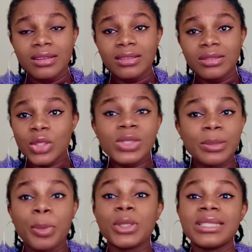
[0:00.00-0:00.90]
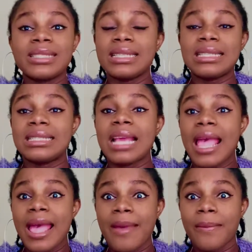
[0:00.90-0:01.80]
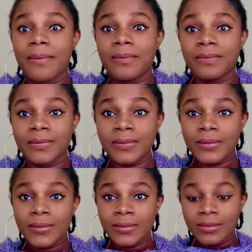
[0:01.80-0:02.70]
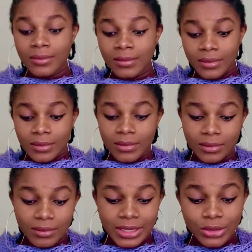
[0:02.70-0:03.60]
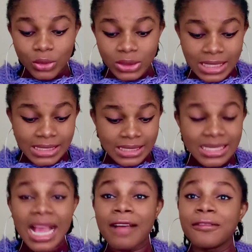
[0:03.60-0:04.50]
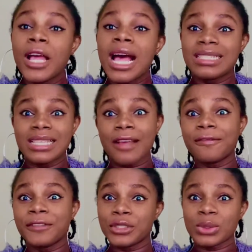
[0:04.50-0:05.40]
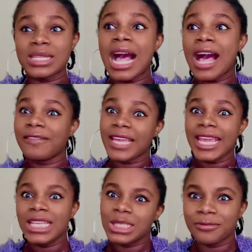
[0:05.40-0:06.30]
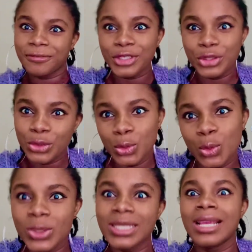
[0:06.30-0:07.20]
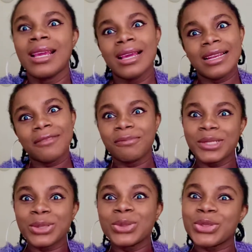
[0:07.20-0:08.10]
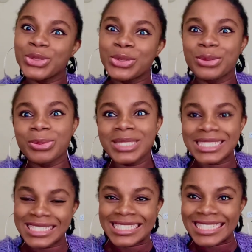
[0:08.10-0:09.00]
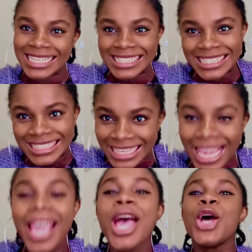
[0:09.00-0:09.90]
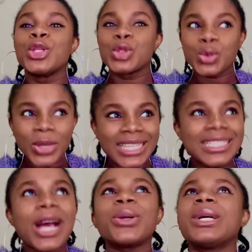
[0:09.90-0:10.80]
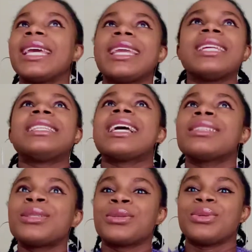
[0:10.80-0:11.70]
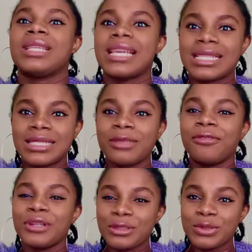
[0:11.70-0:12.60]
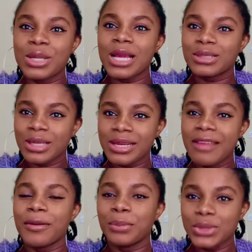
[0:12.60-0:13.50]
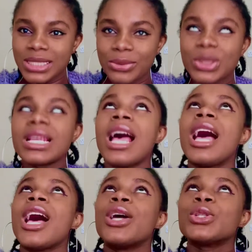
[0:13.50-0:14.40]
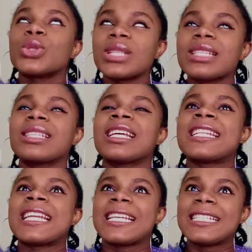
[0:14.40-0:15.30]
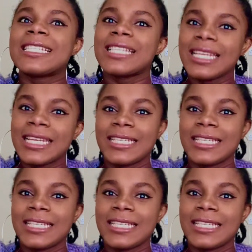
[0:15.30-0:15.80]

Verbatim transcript: No support system. My goodness, I still have I still have videos that have eight views. And I've been on YouTube since last year. 20 okay, last two years. The first video actually ever posted was 2019.